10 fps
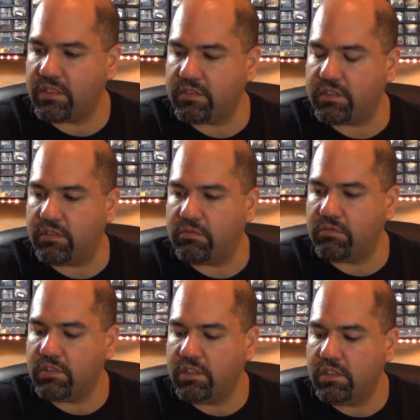So
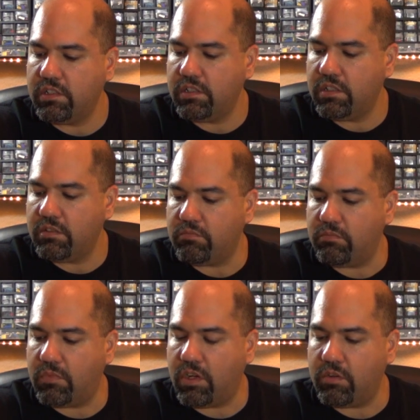
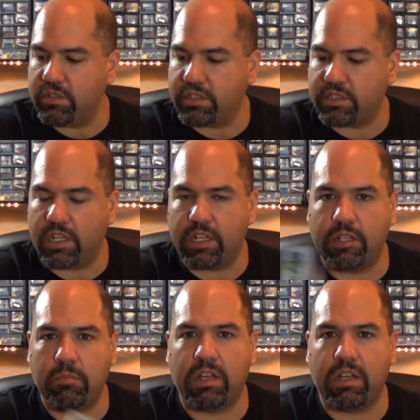I'm always excited